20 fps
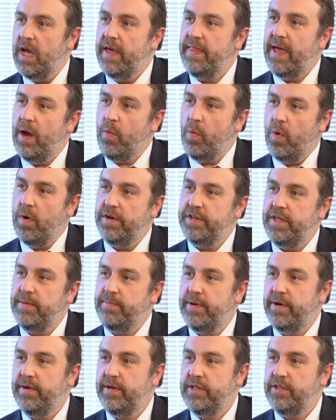And that warranty
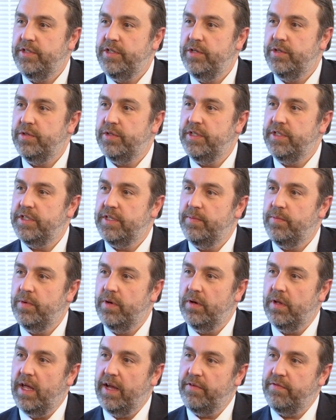period is usually
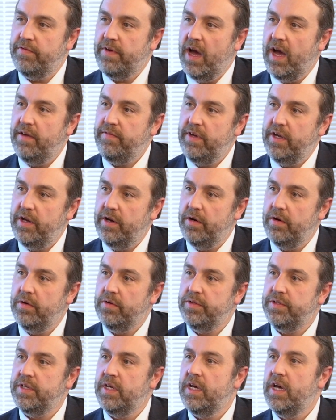somewhere like 5
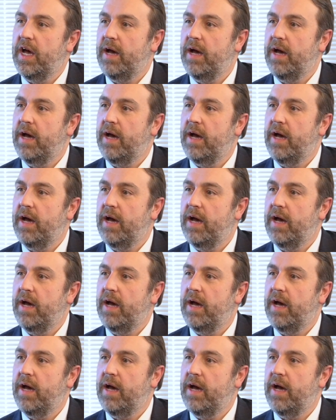years,